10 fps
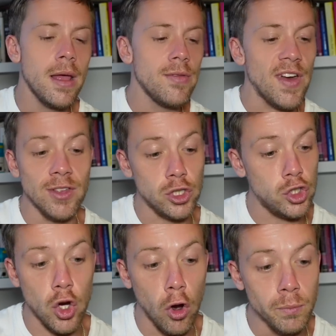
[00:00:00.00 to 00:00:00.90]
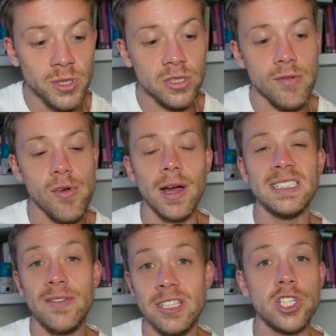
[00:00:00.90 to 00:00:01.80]
Then there's jobs, the rise
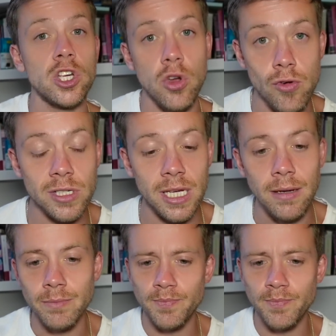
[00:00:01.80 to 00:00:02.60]
of insecurity.